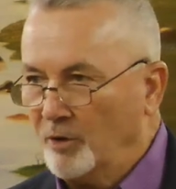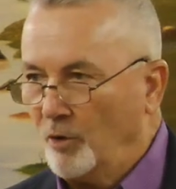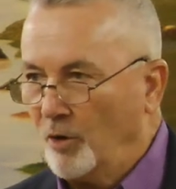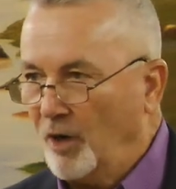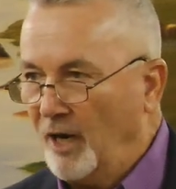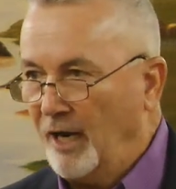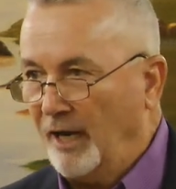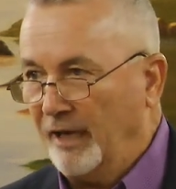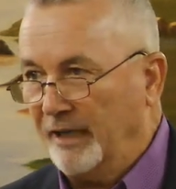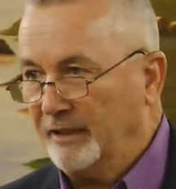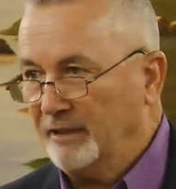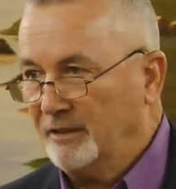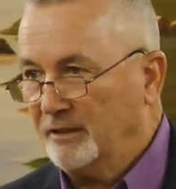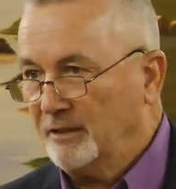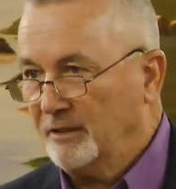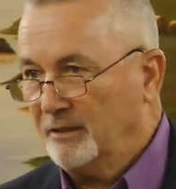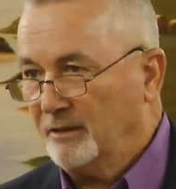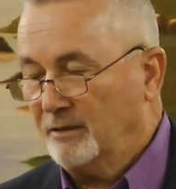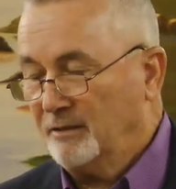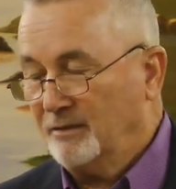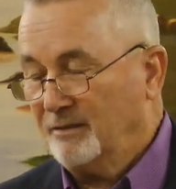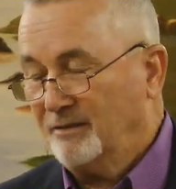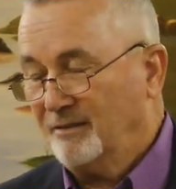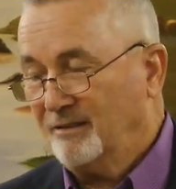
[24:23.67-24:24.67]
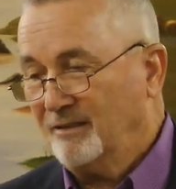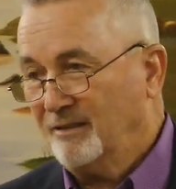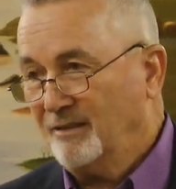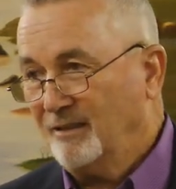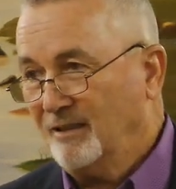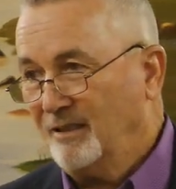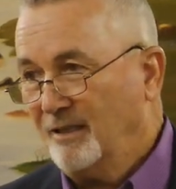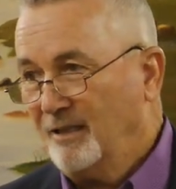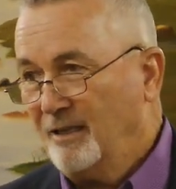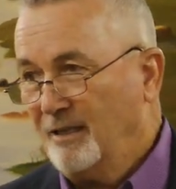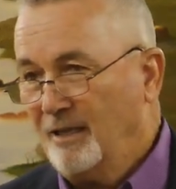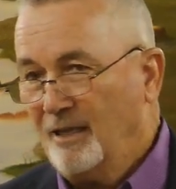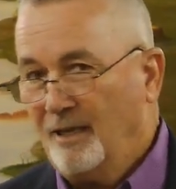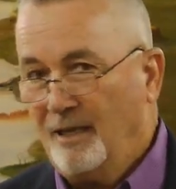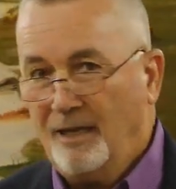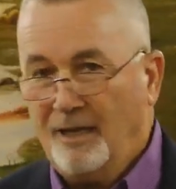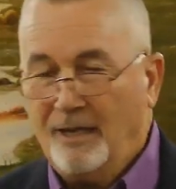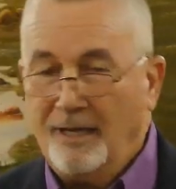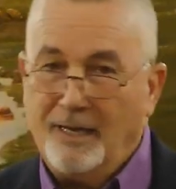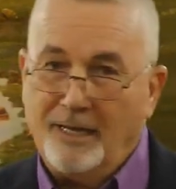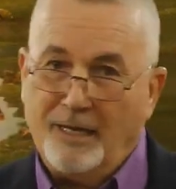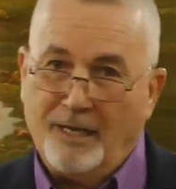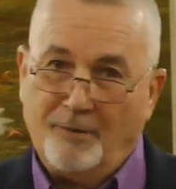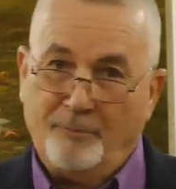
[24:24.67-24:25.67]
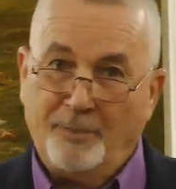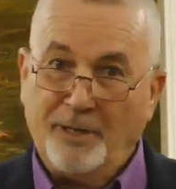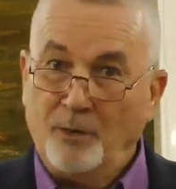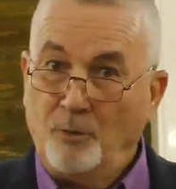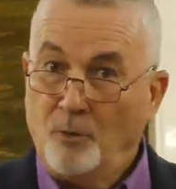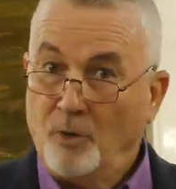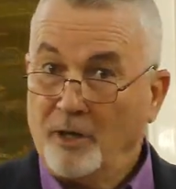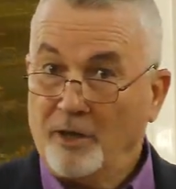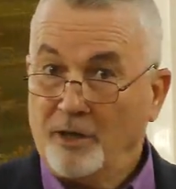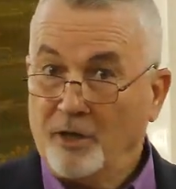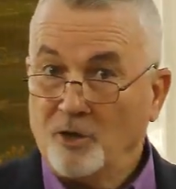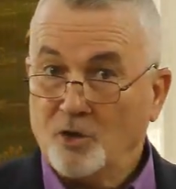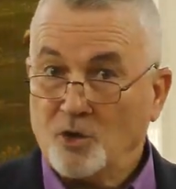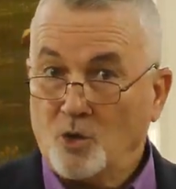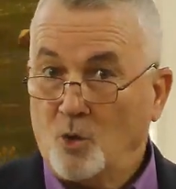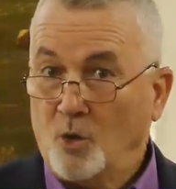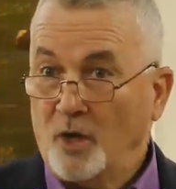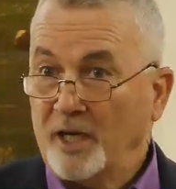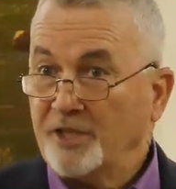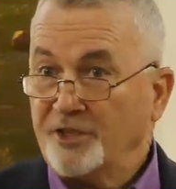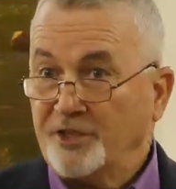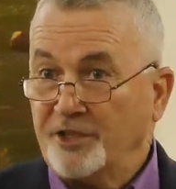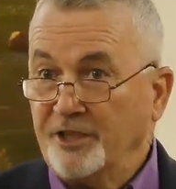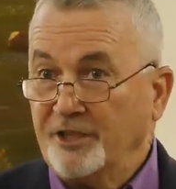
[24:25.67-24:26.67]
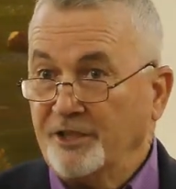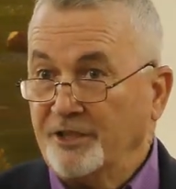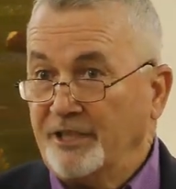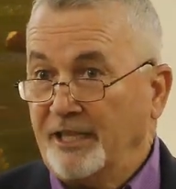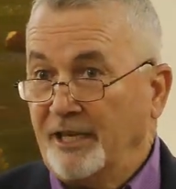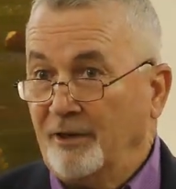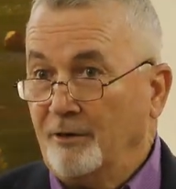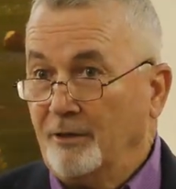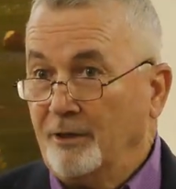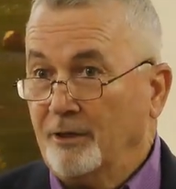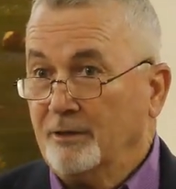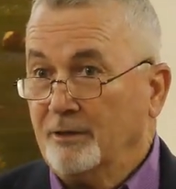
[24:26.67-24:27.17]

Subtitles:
Christ. Be one of those questions that